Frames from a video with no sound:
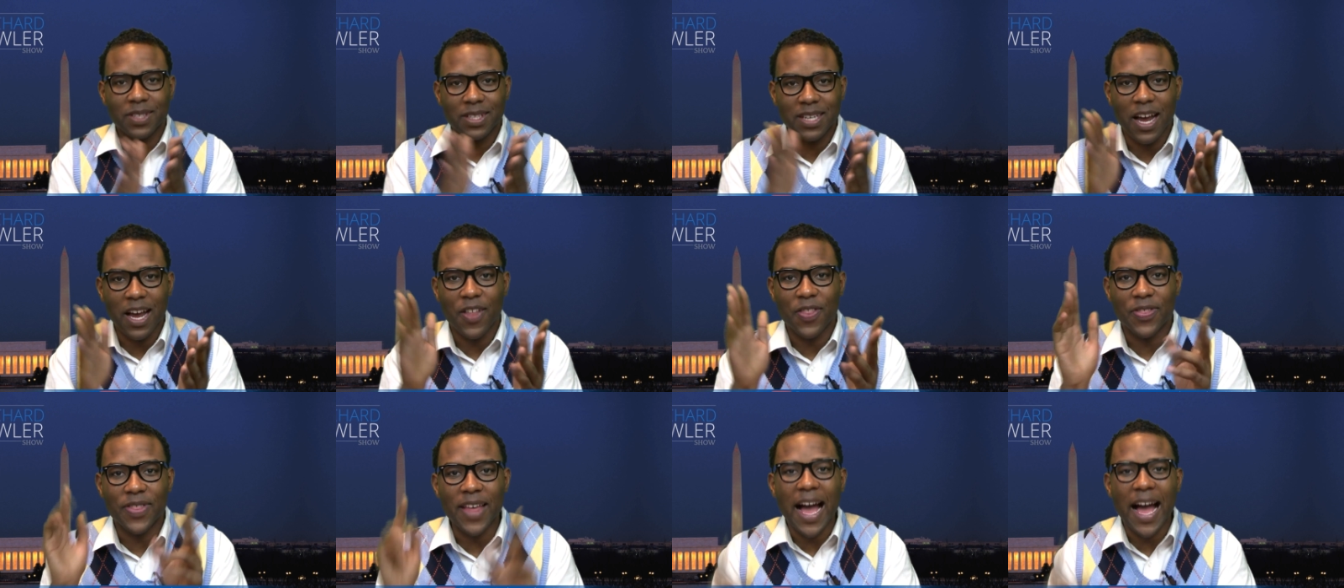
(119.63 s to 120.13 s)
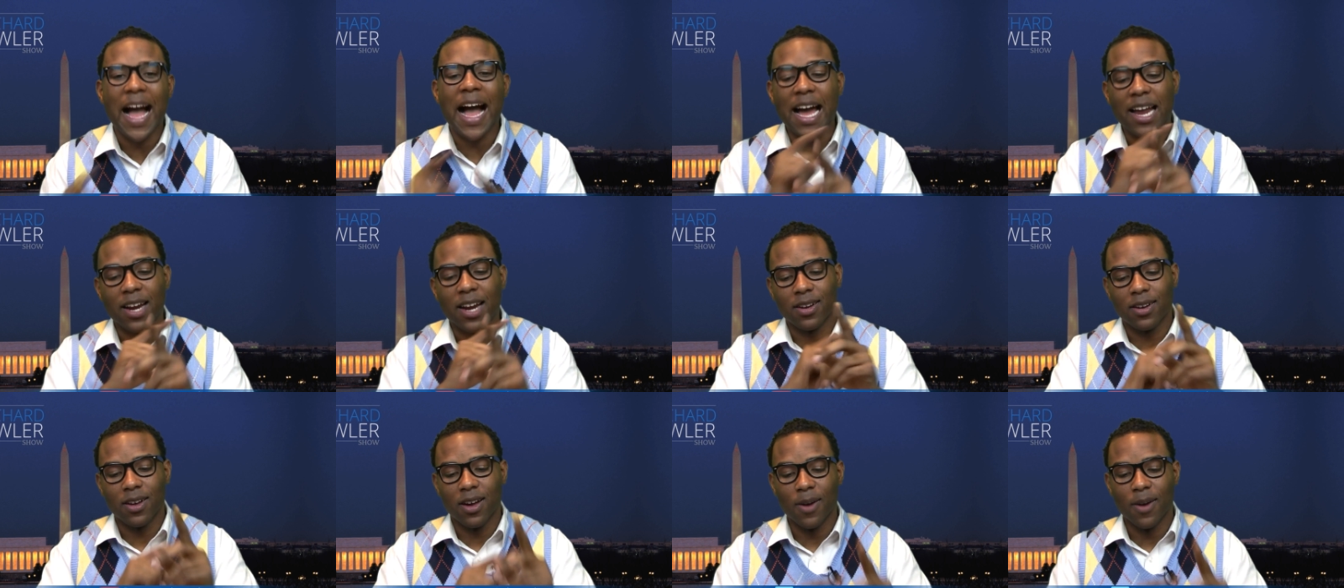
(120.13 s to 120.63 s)
Now
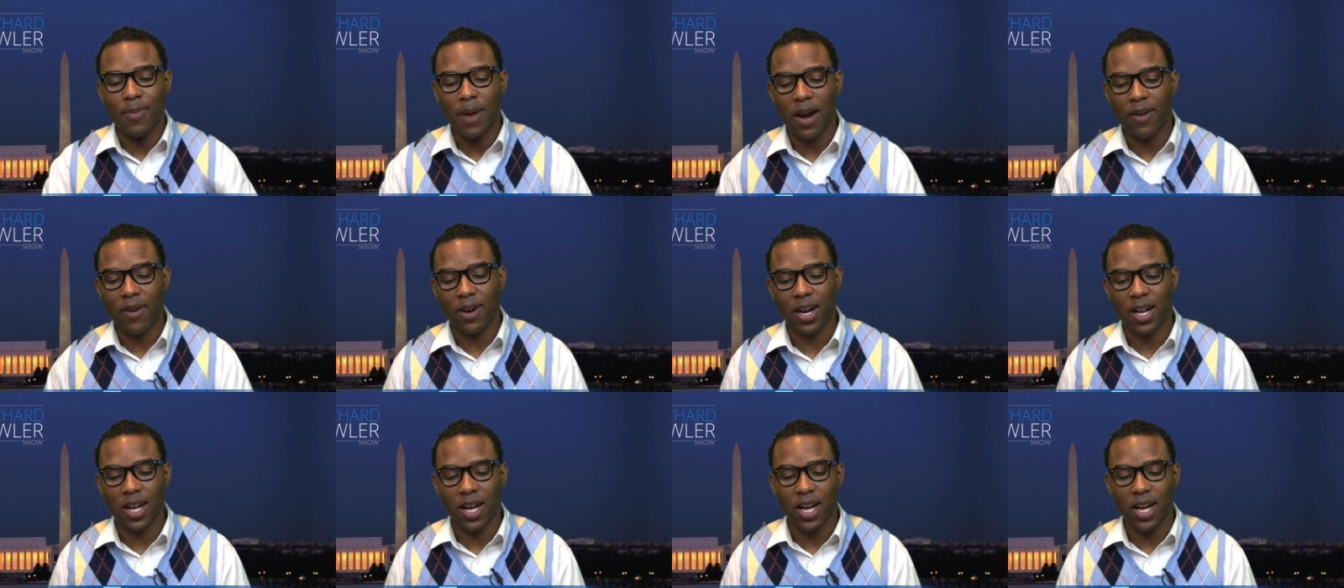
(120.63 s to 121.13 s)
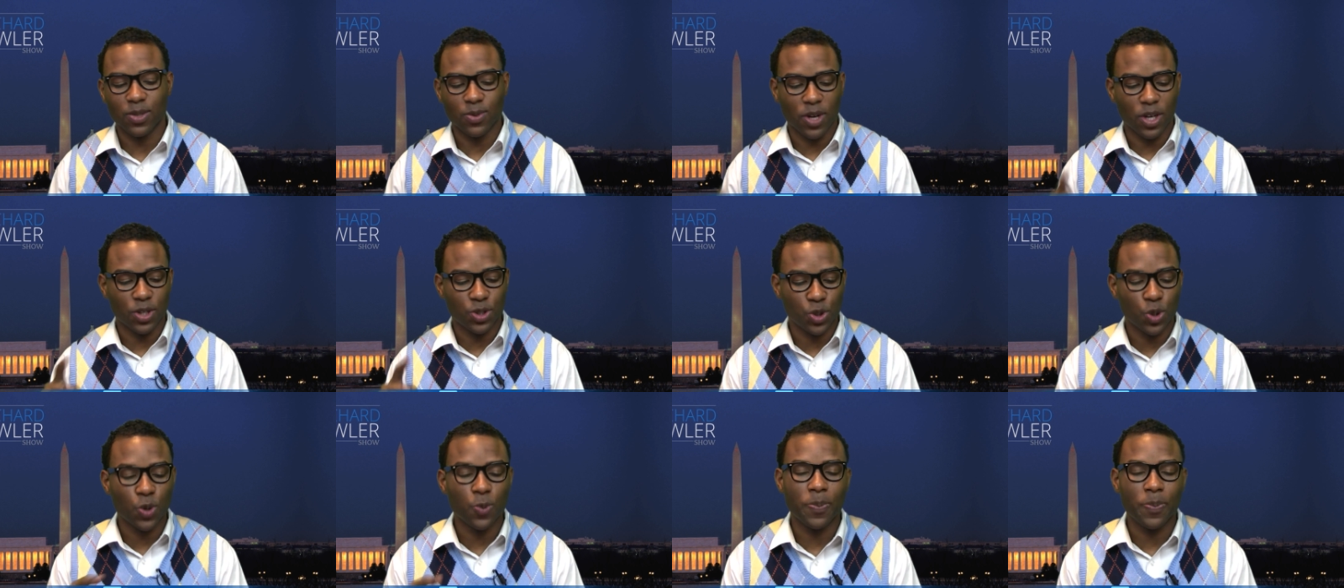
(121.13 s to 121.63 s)
that, America, is what a
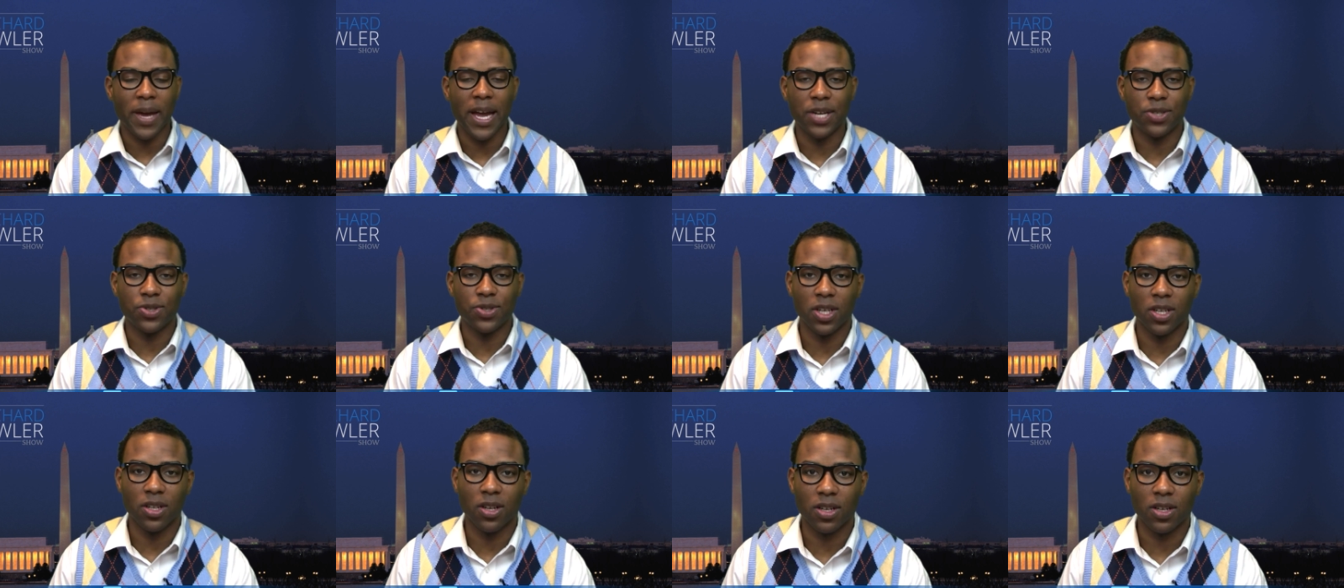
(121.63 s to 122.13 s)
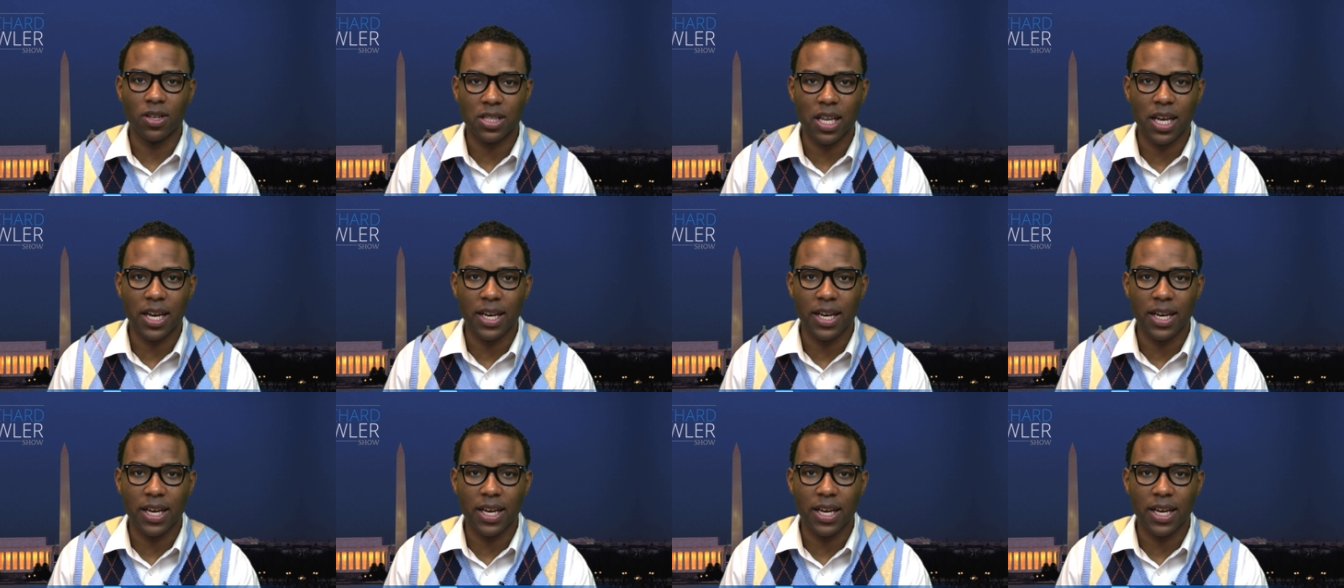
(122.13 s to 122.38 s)
true patriot looks